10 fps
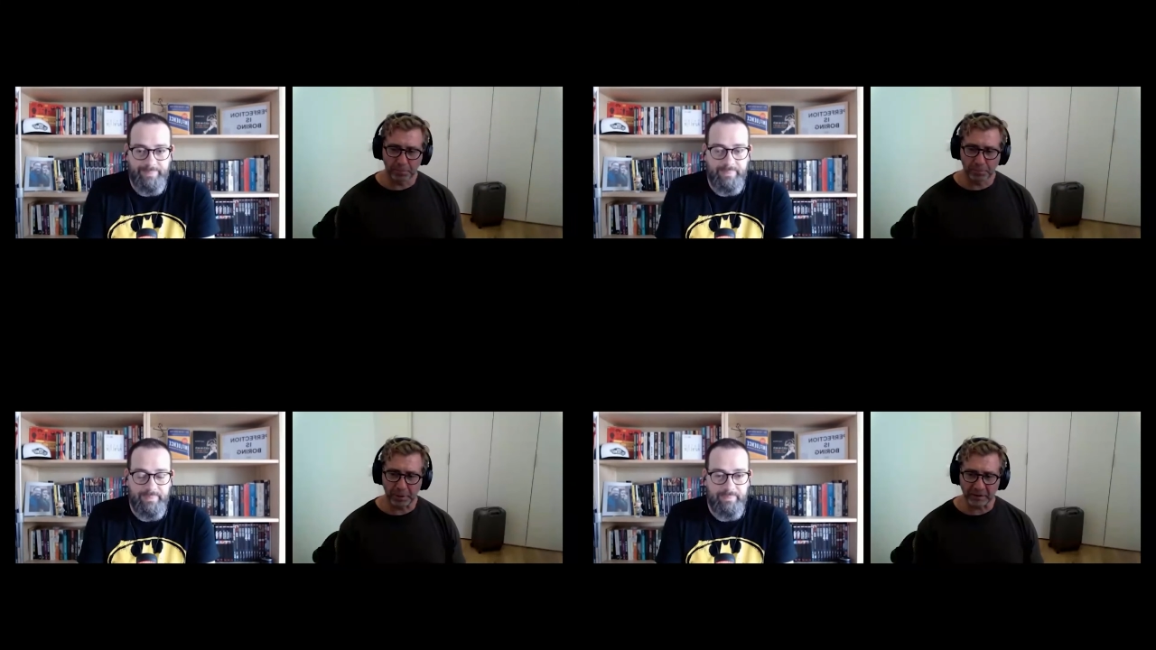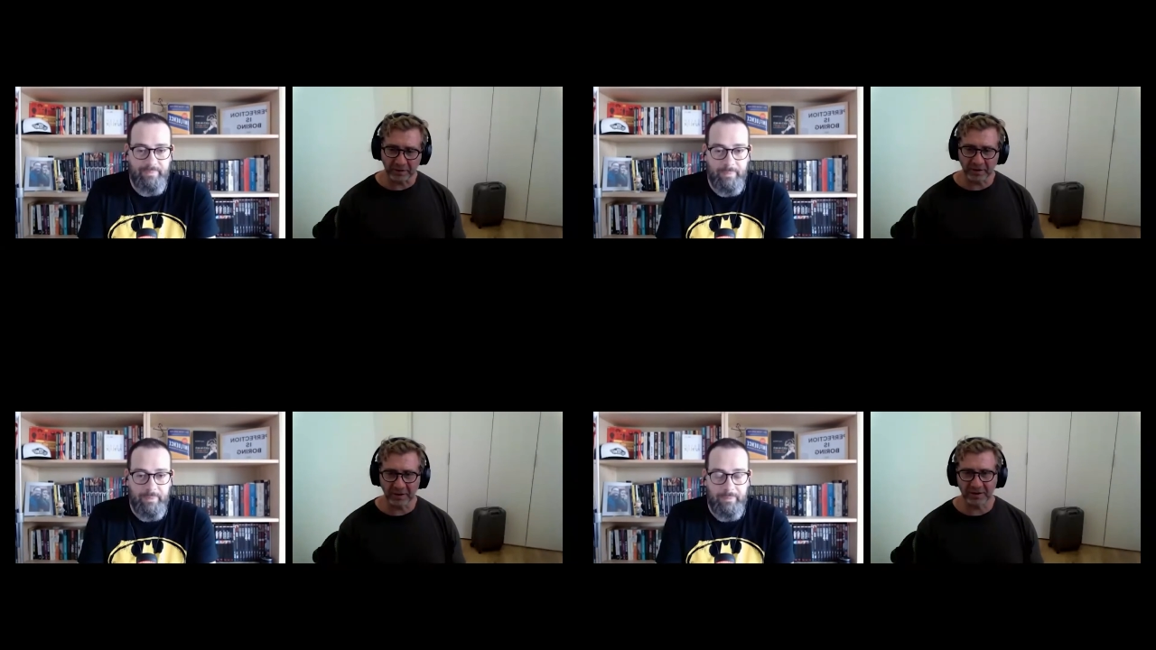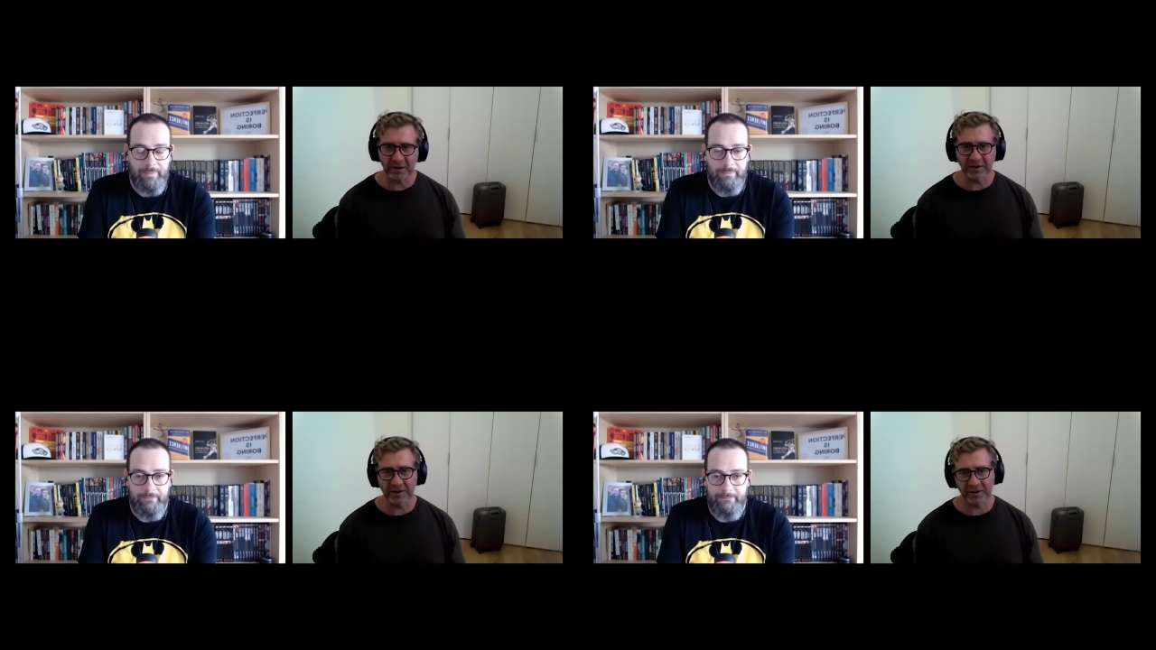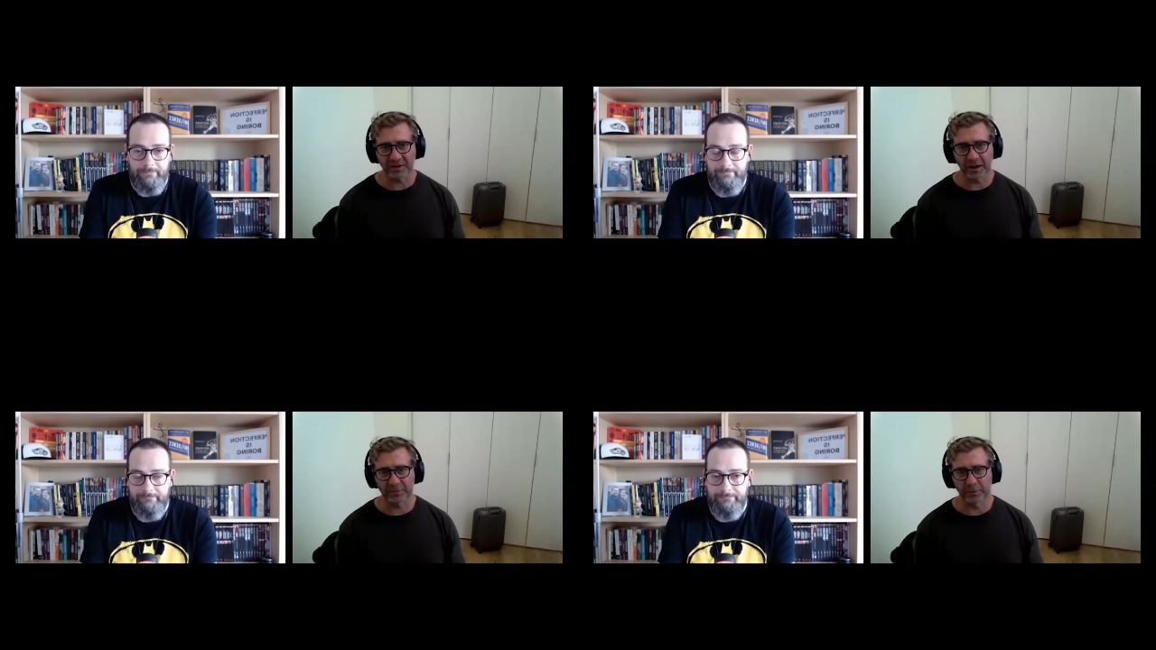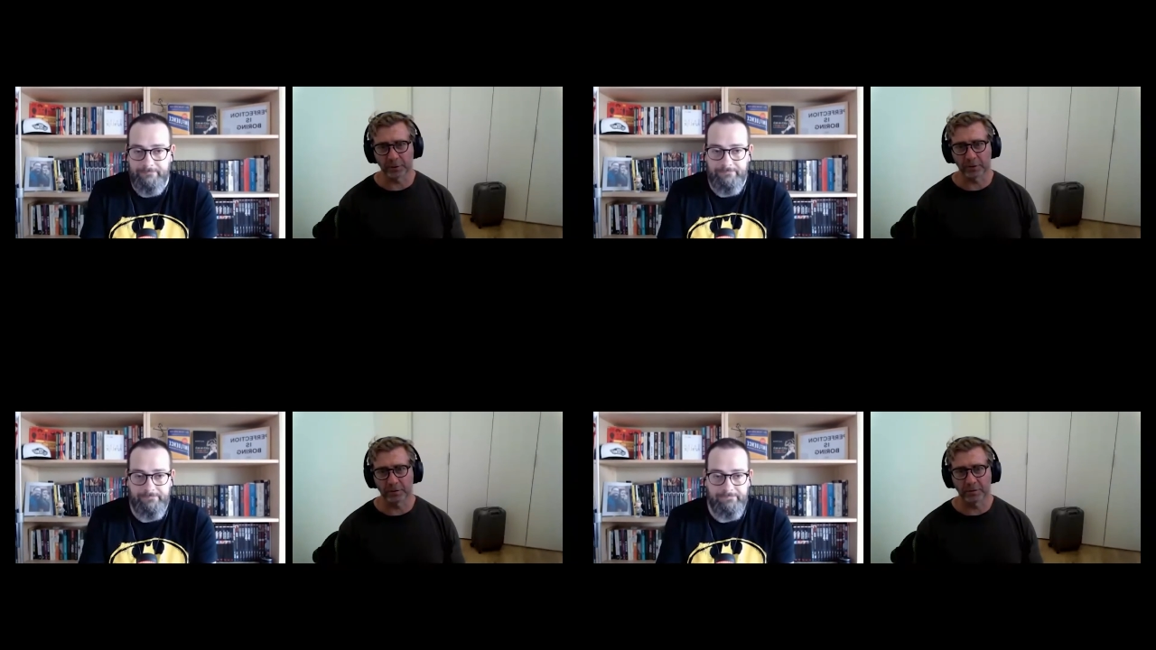Speaker 1: Businesses that are
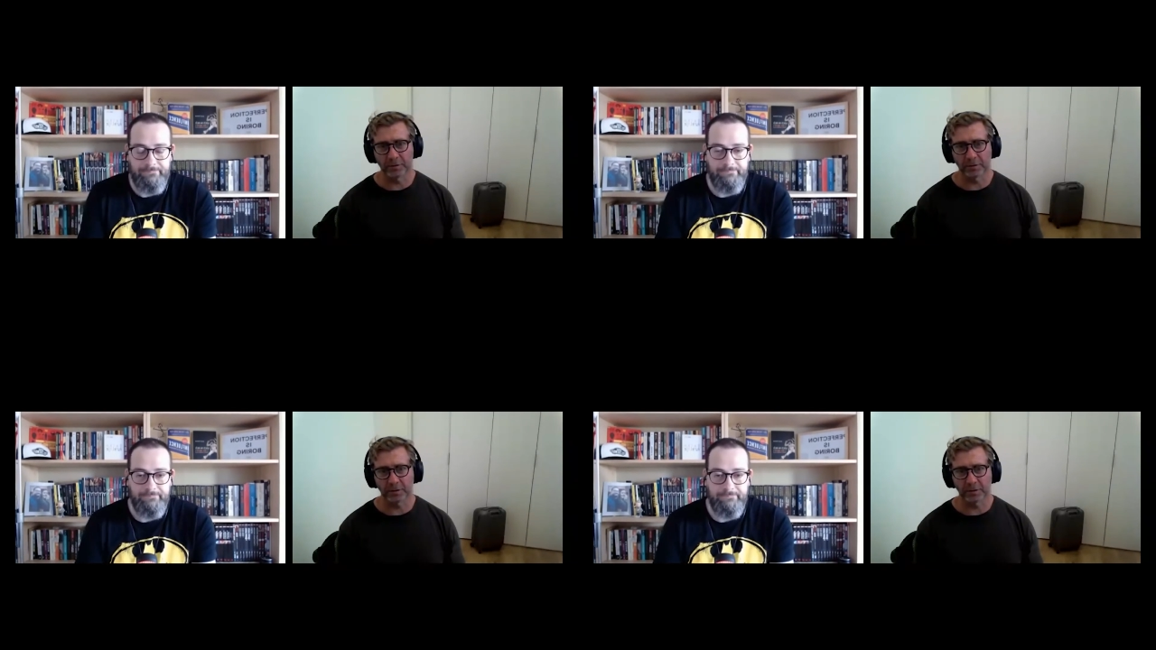successful